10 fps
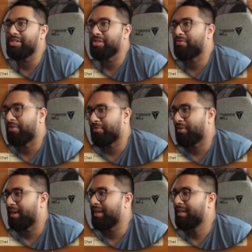just for
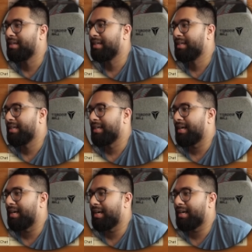free.
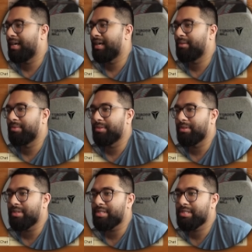Uh, we'll
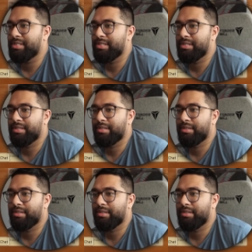do this.